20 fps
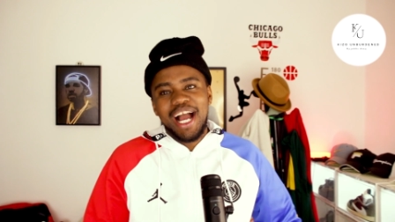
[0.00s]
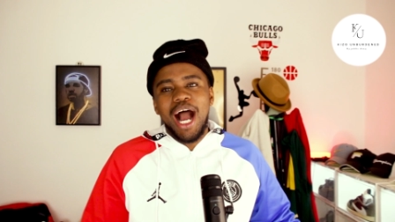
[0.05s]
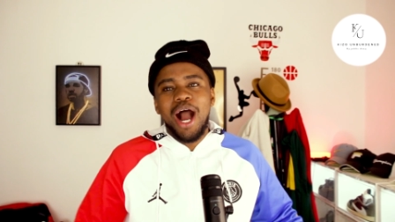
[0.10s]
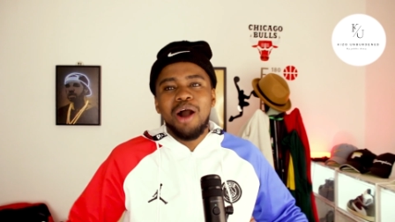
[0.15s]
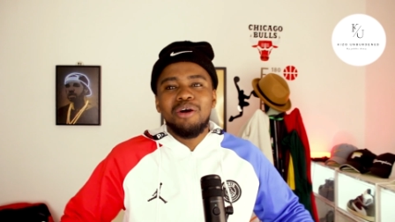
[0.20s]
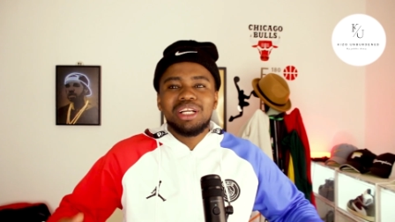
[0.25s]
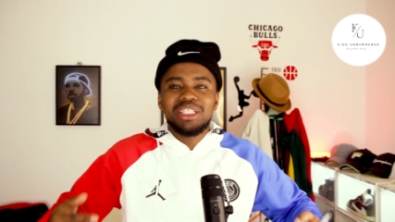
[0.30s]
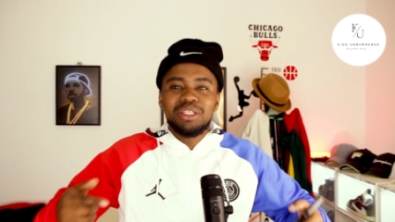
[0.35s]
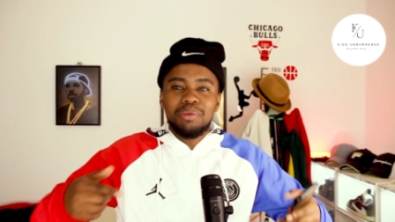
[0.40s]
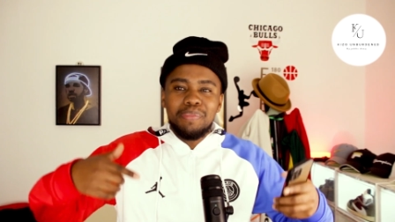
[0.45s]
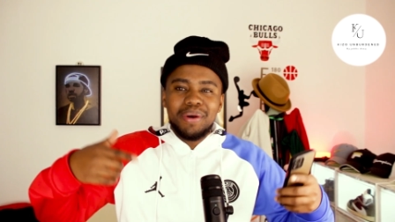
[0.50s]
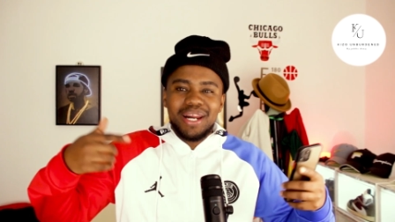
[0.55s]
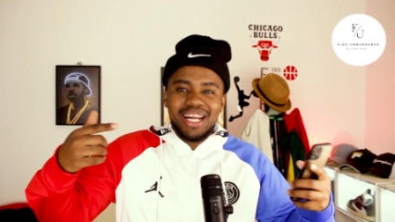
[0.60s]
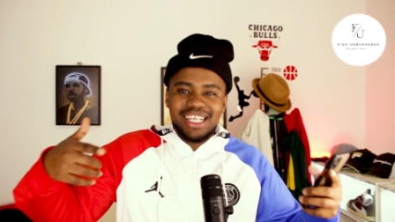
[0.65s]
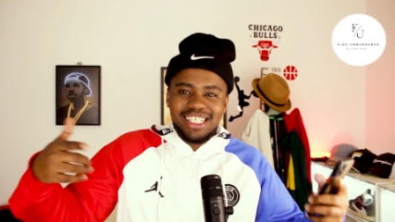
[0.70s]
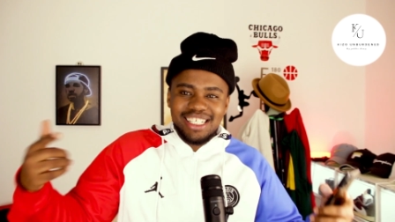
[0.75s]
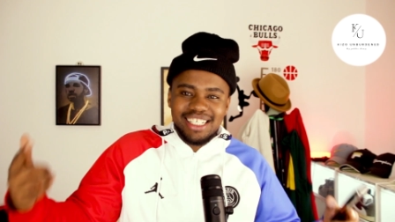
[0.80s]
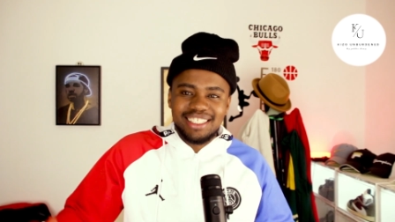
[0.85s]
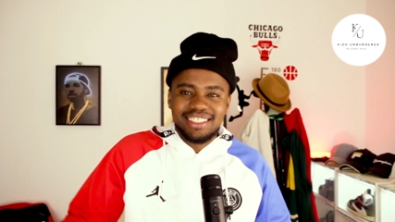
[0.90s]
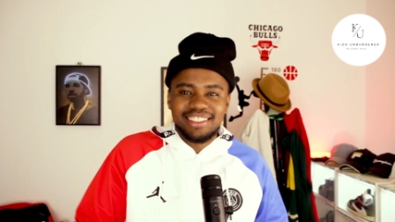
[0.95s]
our
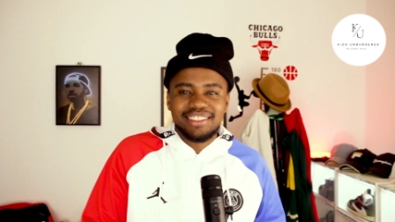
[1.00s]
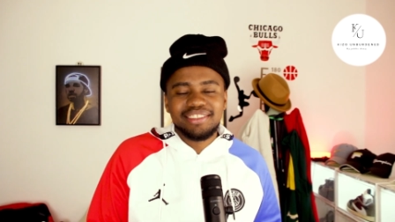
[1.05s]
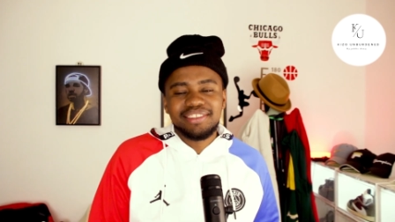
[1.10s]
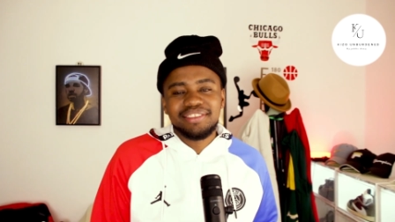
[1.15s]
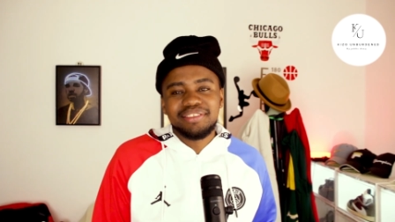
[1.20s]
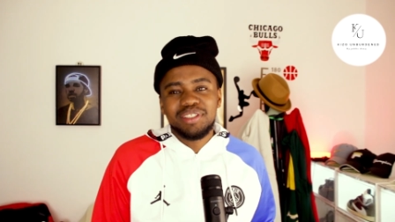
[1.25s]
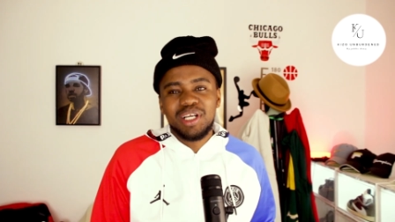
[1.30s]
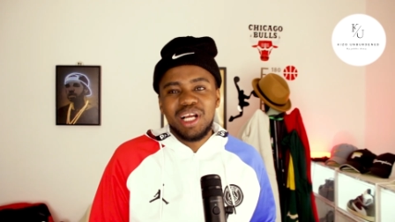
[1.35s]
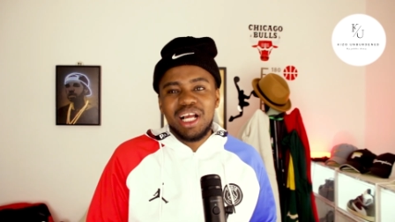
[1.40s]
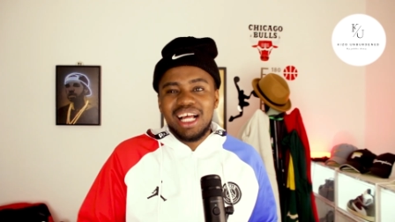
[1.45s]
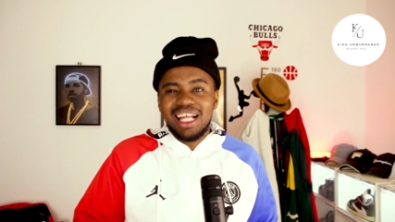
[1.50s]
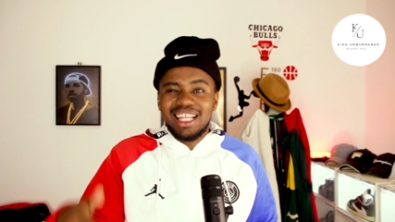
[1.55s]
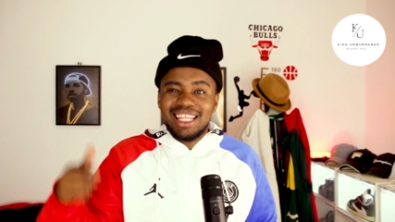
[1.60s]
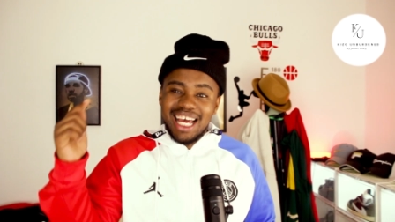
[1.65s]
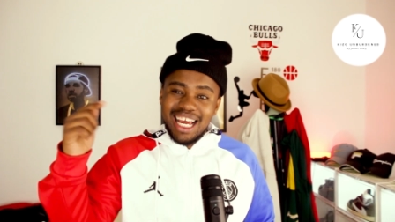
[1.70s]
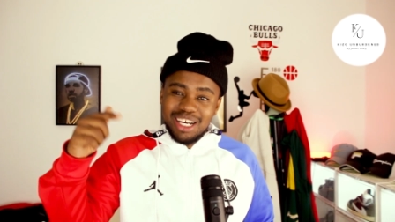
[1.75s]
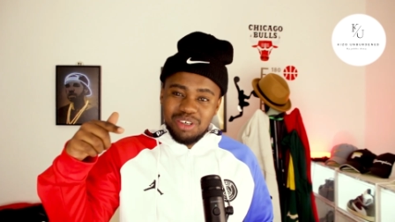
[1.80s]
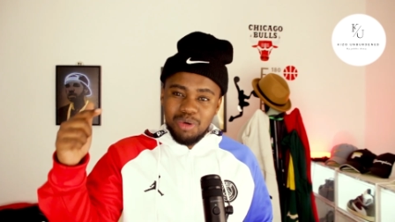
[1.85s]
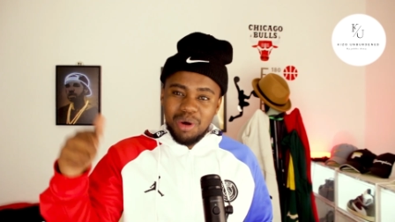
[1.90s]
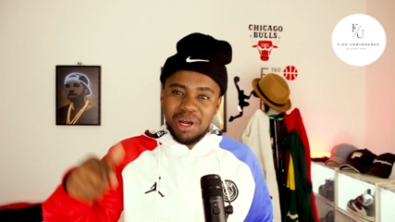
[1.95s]
depression,
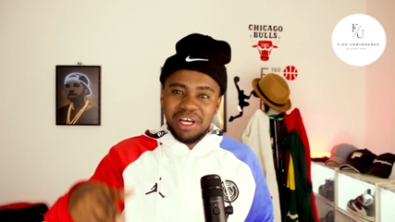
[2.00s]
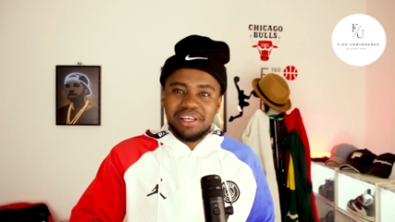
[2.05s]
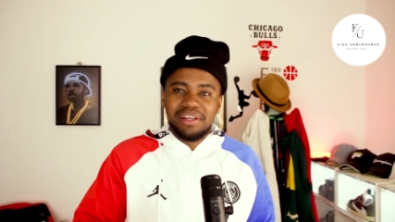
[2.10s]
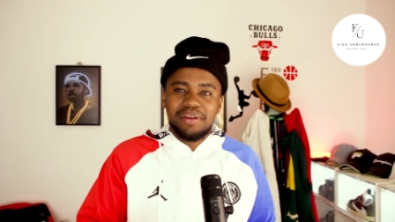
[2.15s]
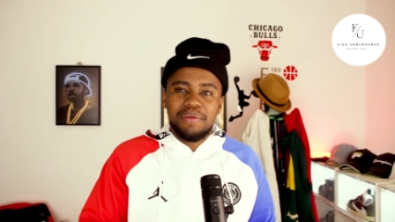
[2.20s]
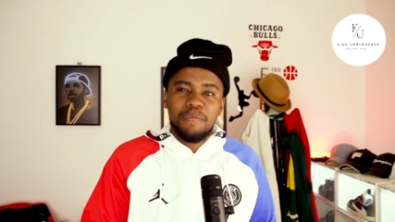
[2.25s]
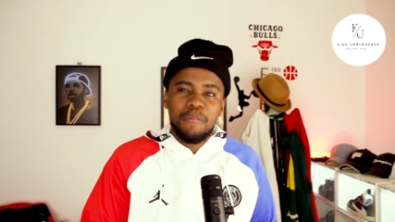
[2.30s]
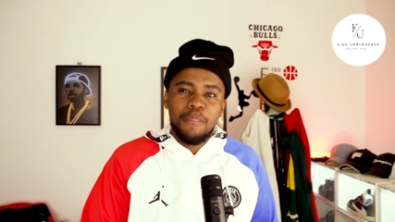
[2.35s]
that one.